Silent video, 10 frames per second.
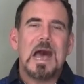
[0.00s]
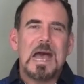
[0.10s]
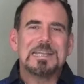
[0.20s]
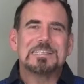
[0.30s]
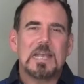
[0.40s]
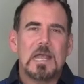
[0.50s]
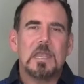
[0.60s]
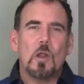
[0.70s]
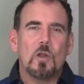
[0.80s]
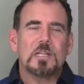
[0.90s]
I
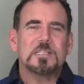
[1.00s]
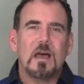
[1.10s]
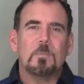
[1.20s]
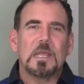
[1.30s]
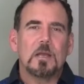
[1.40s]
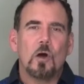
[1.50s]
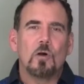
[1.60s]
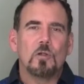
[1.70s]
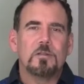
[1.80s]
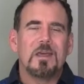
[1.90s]
decided on a topic
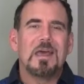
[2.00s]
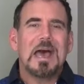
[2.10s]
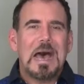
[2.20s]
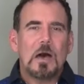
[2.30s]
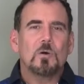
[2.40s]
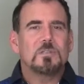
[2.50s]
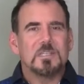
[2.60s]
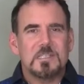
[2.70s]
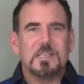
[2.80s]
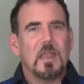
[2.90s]
called How
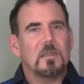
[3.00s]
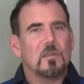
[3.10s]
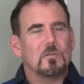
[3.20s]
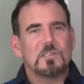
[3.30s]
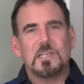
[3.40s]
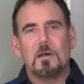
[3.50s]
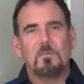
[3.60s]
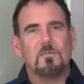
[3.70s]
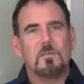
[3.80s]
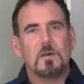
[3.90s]
to Set
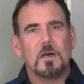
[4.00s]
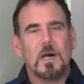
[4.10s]
Yourself